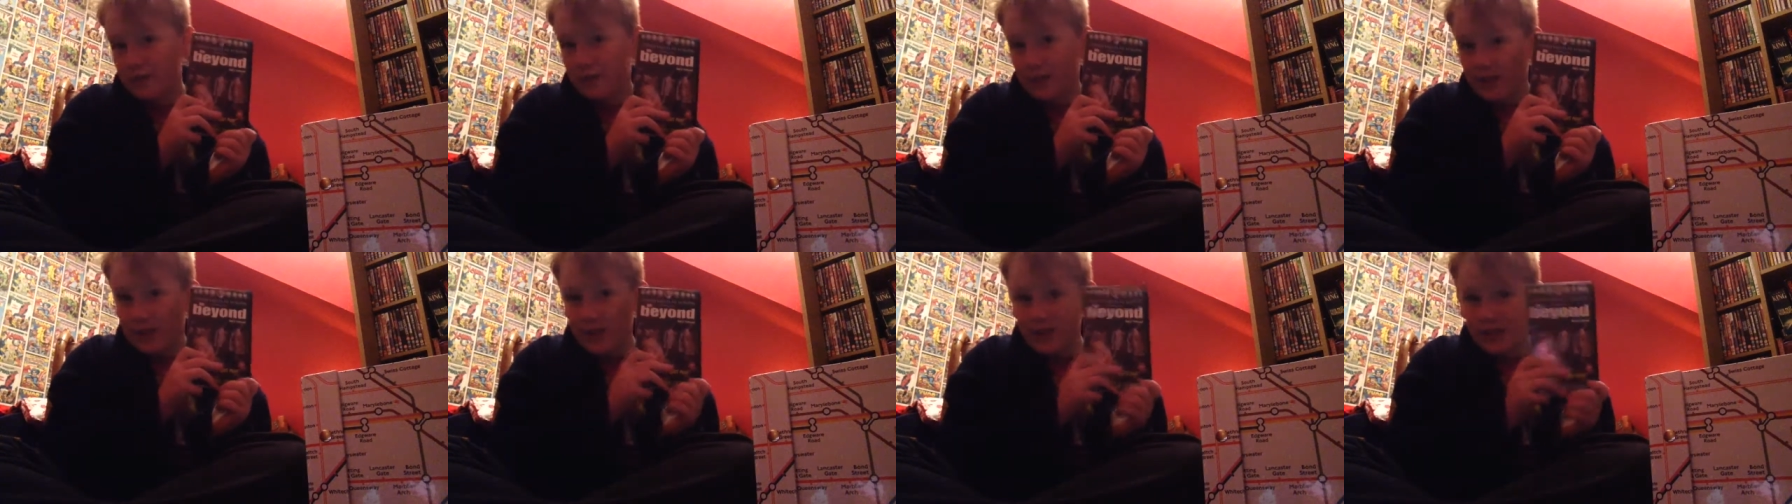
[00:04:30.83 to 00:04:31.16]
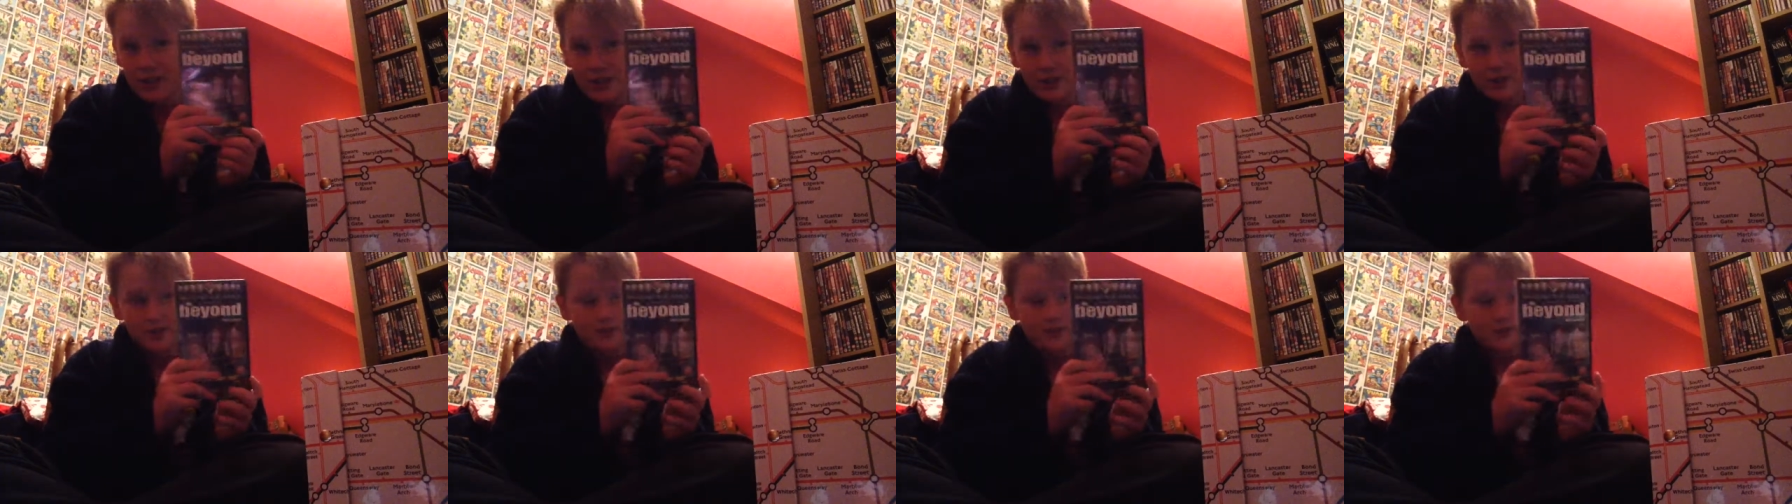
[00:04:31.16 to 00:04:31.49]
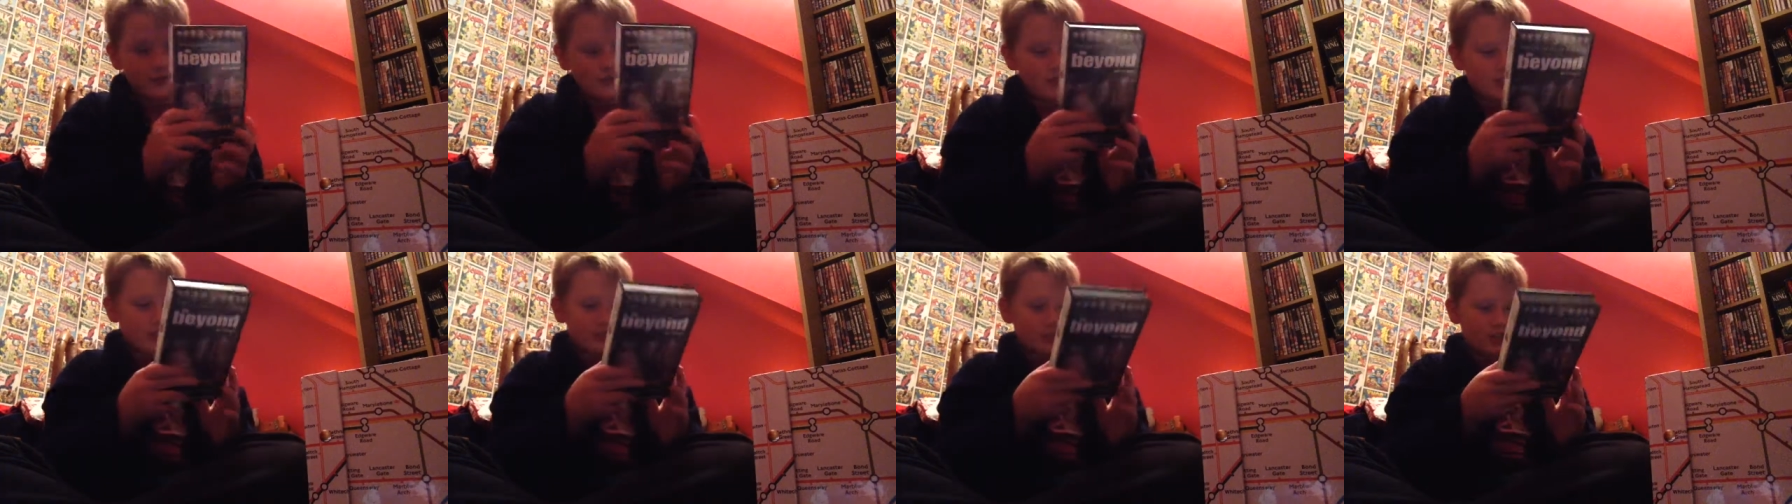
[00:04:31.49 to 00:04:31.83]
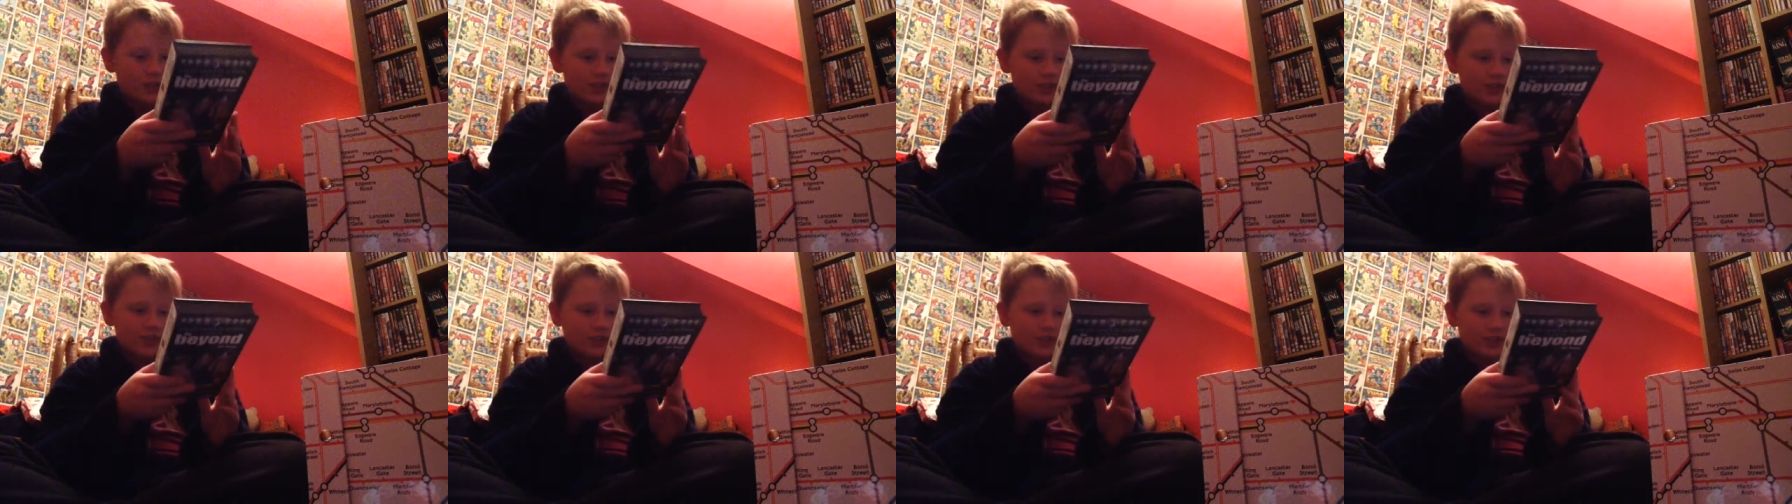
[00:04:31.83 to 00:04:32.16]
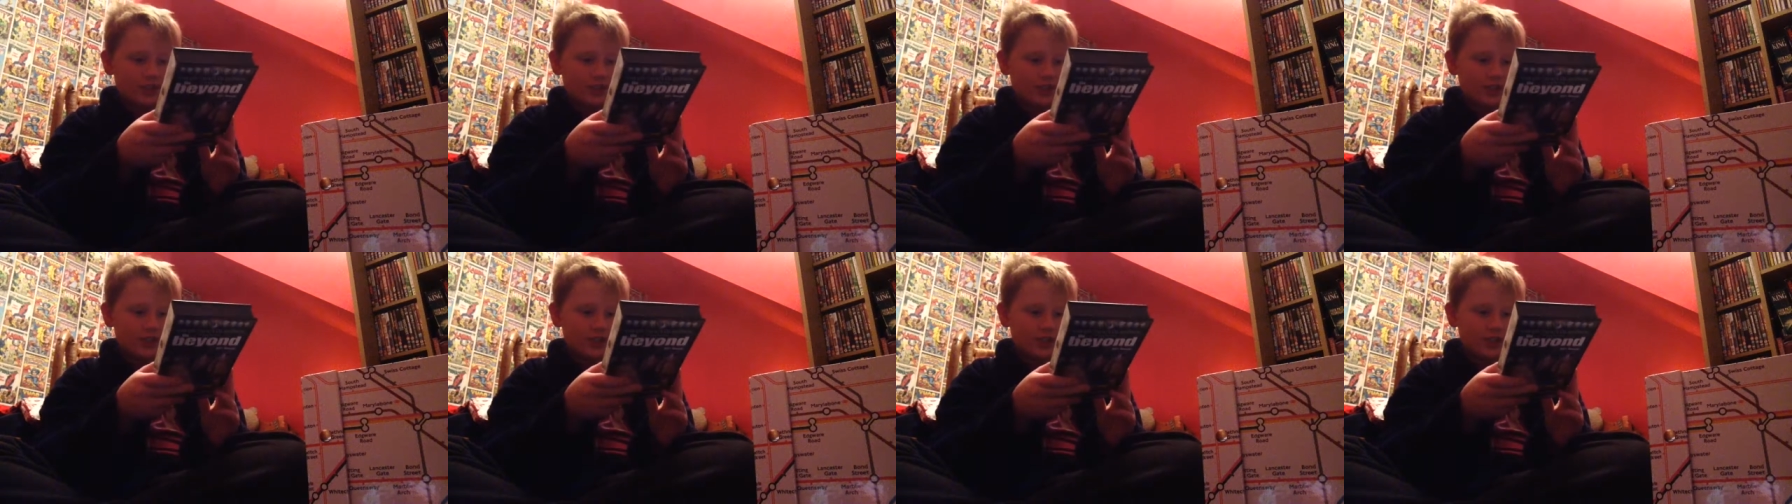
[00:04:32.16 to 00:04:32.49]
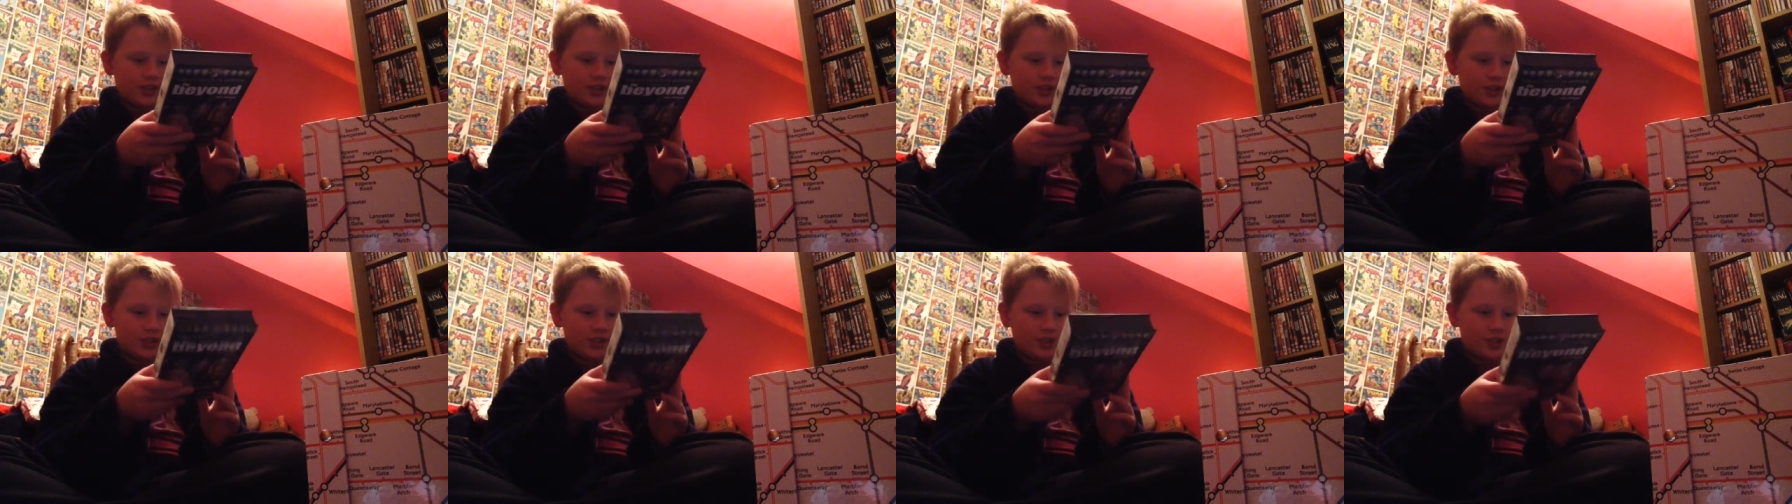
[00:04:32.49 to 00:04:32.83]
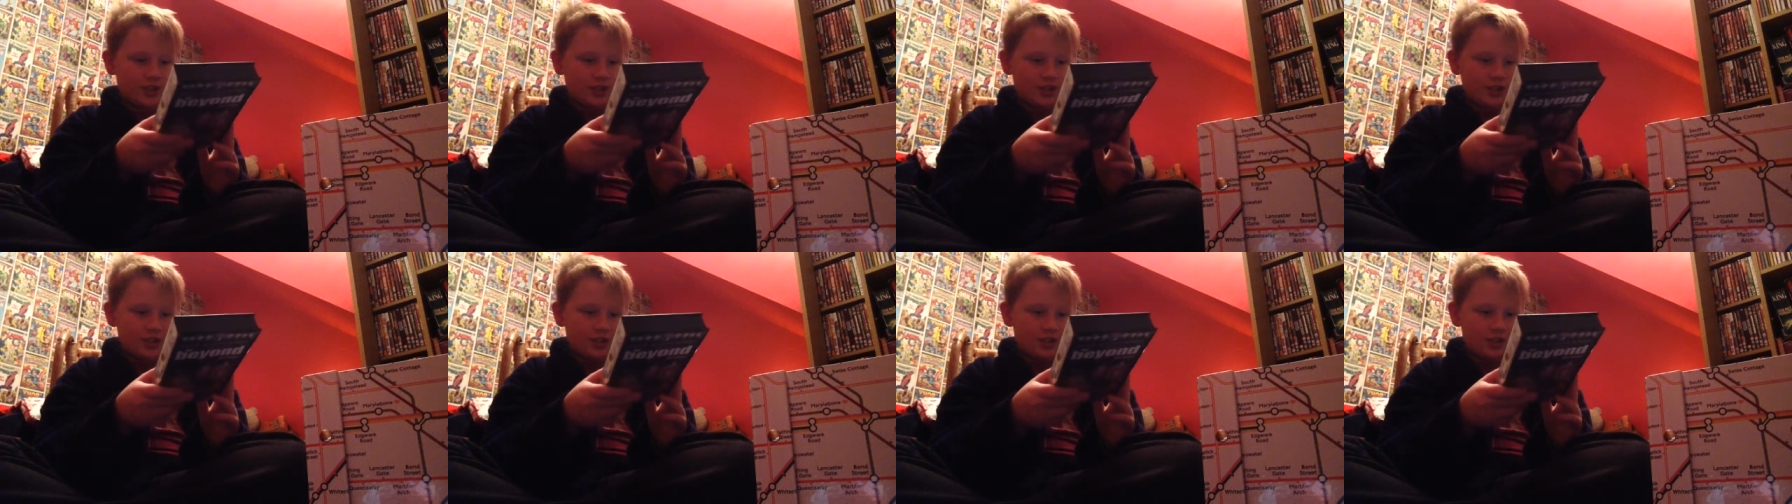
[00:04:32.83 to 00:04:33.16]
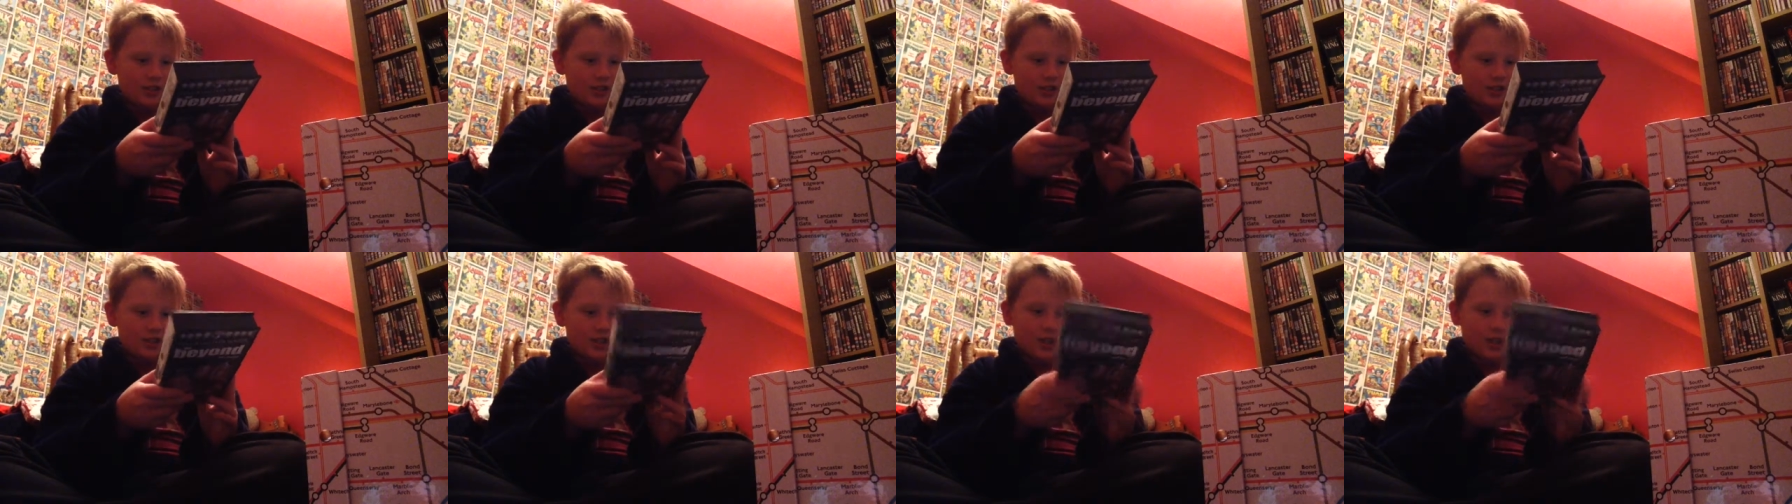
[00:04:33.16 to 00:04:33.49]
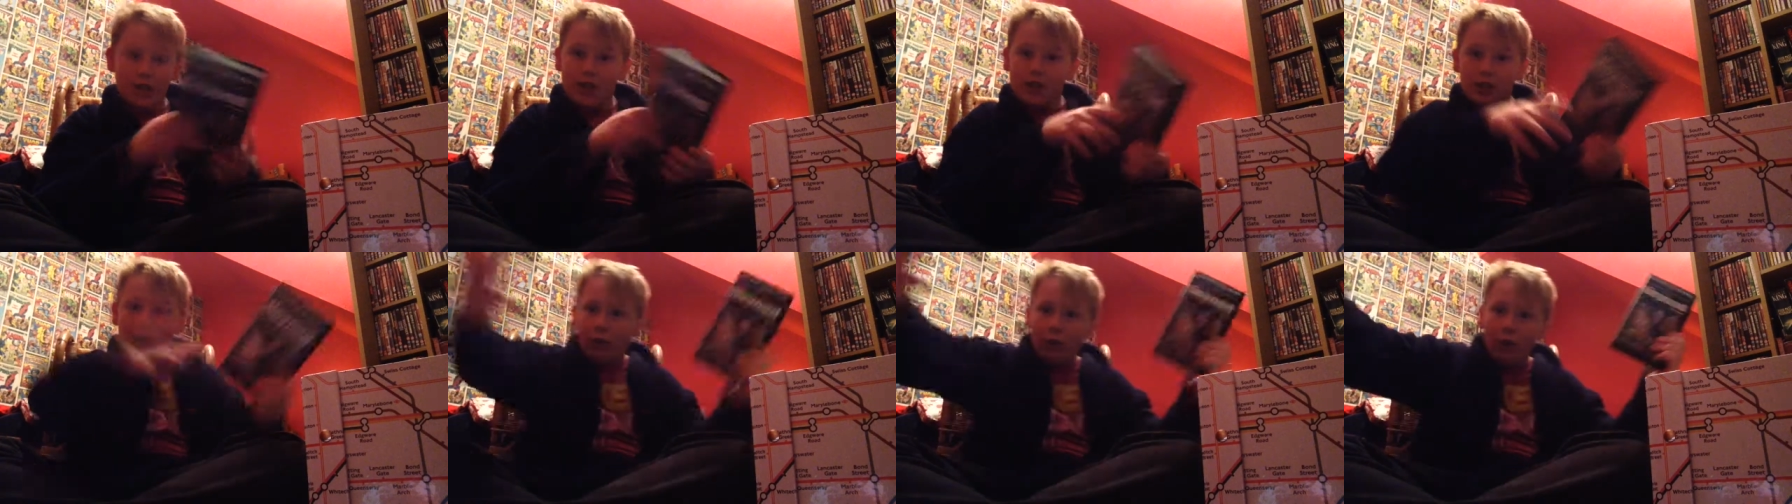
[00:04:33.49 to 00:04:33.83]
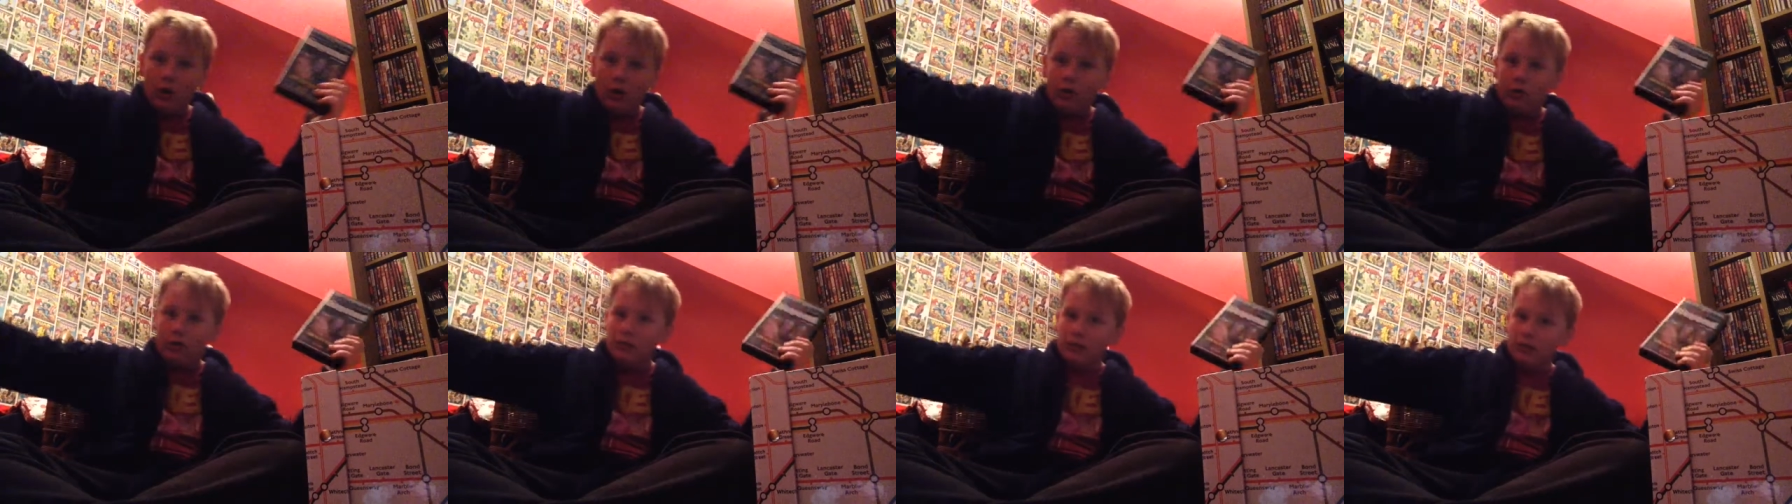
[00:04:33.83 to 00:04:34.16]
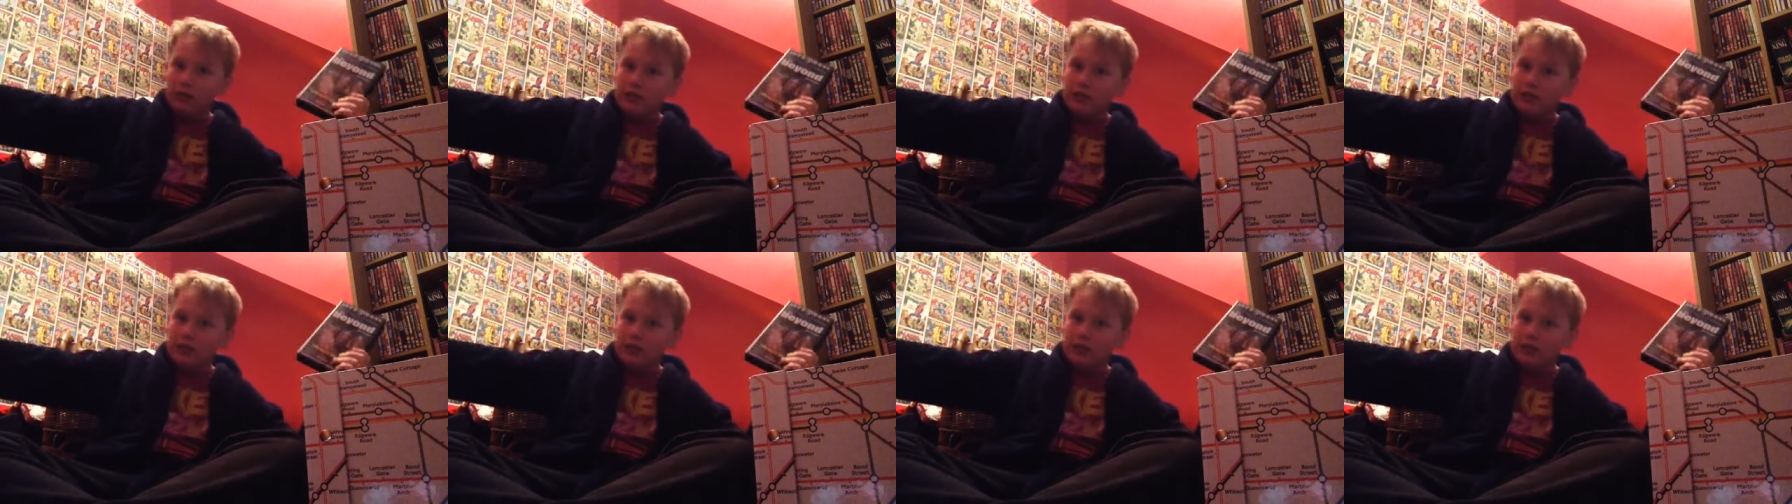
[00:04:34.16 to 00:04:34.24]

v- VHSs in the world.